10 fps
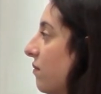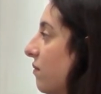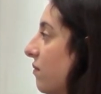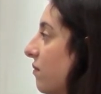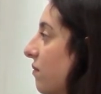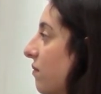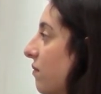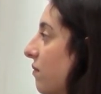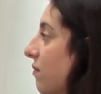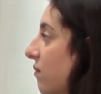
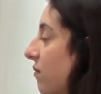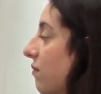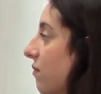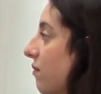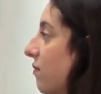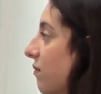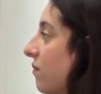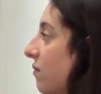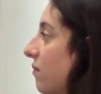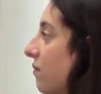
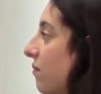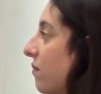[no speech]